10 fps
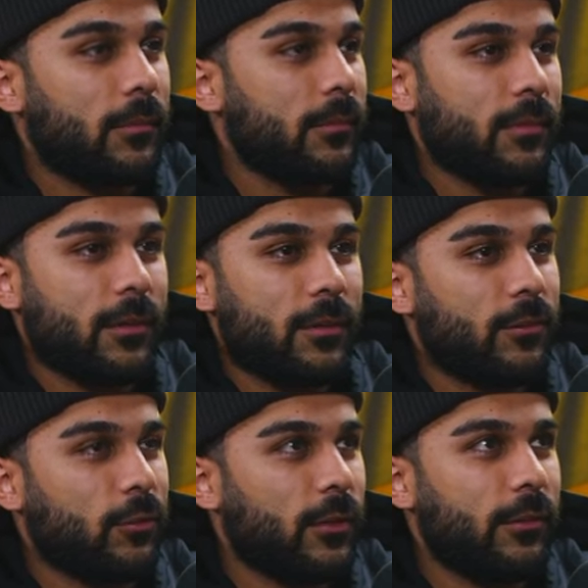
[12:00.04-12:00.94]
I'm, you know,
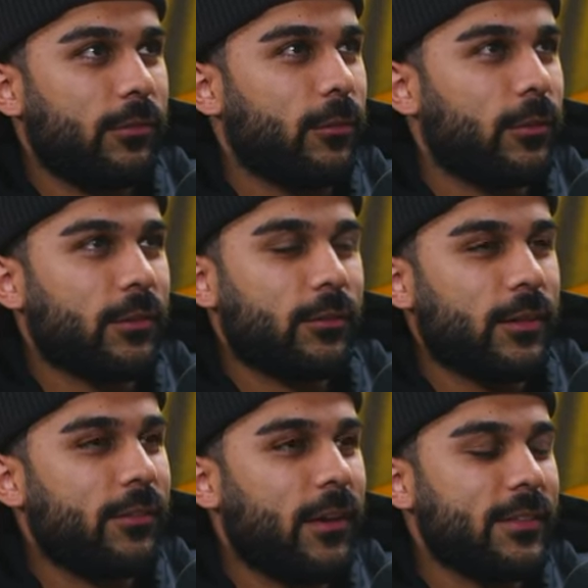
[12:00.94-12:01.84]
24 or
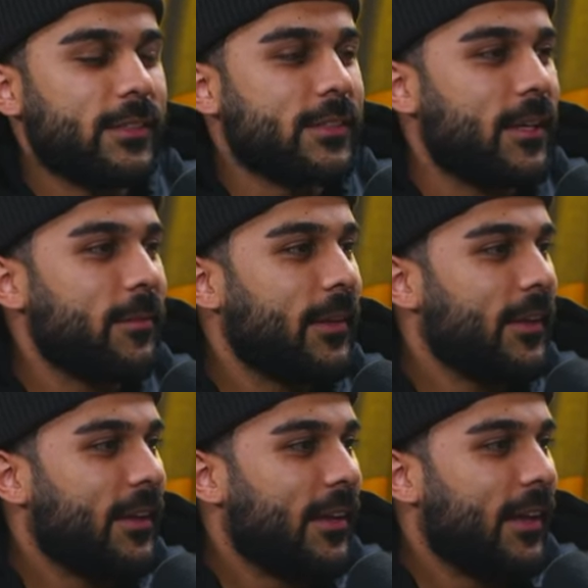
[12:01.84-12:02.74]
25 at this time.
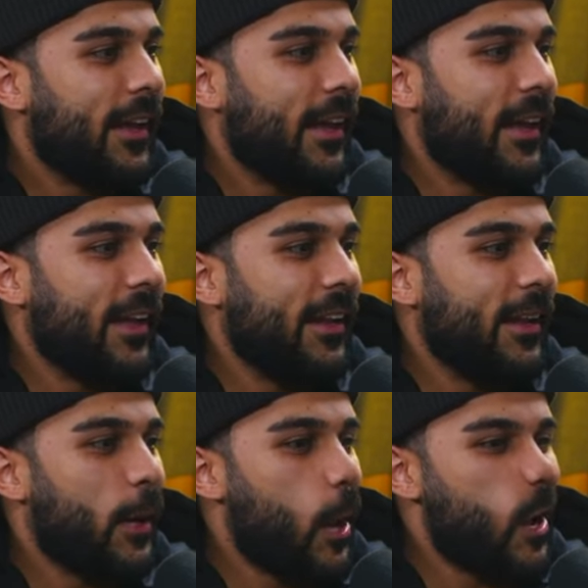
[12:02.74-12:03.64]
And
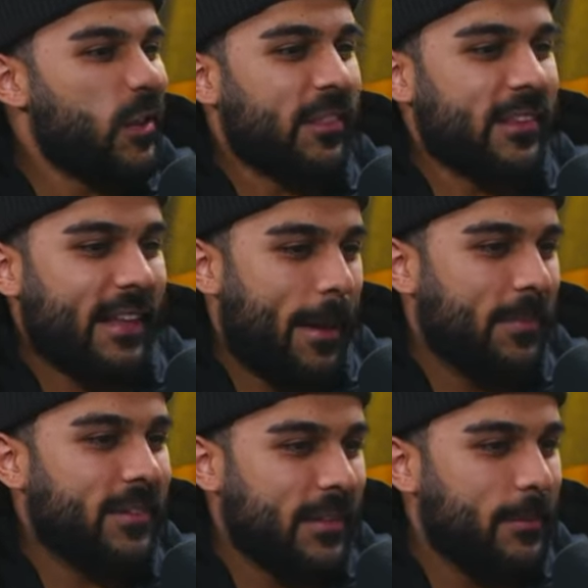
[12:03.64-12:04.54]
this
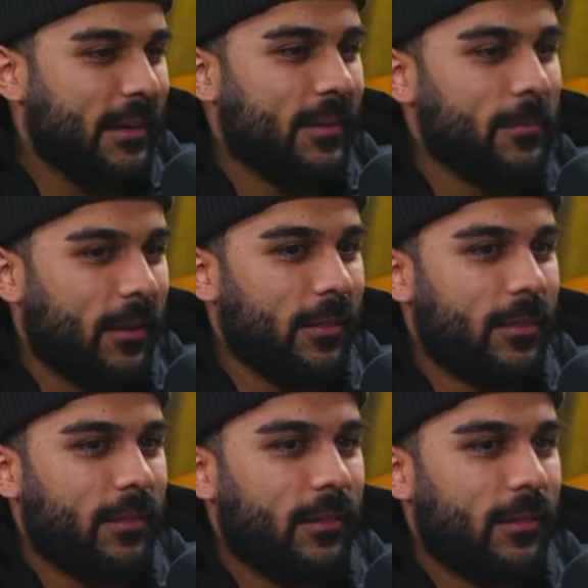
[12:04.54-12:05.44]
happens in the beginning of the month.
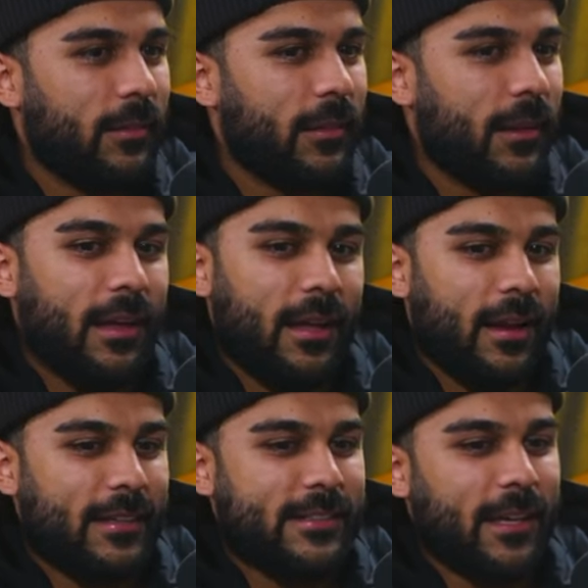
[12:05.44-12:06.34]
And
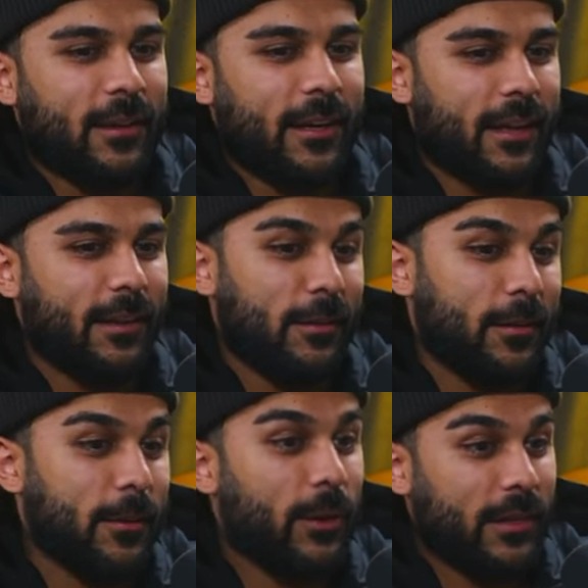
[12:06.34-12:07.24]
I say, okay,
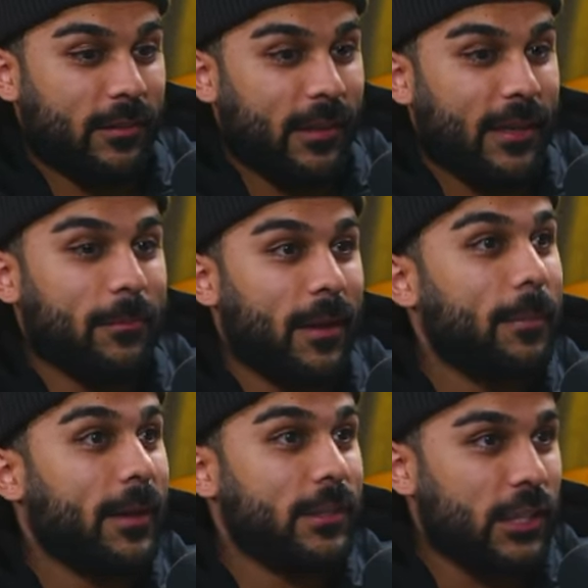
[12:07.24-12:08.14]
let me wait till I get my
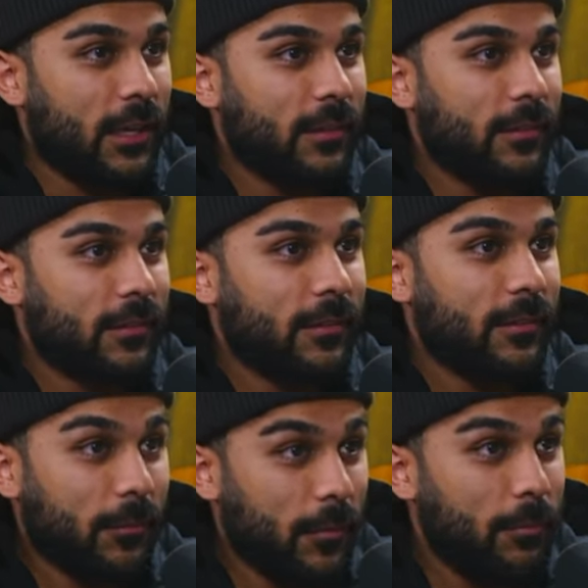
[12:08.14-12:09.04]
paycheck.
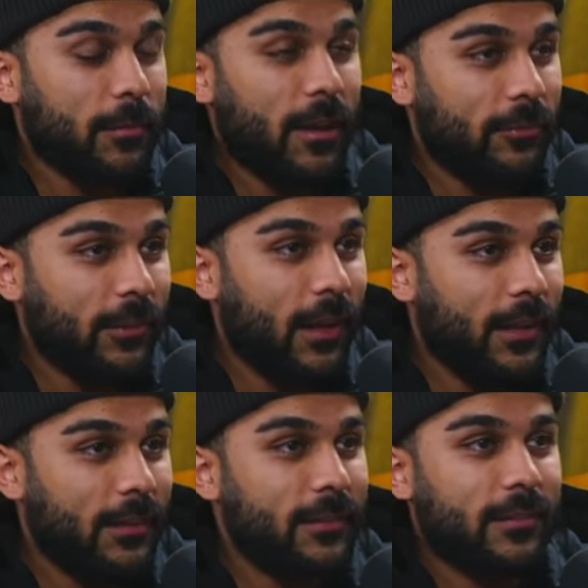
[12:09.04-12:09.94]
I'm gonna book my flight.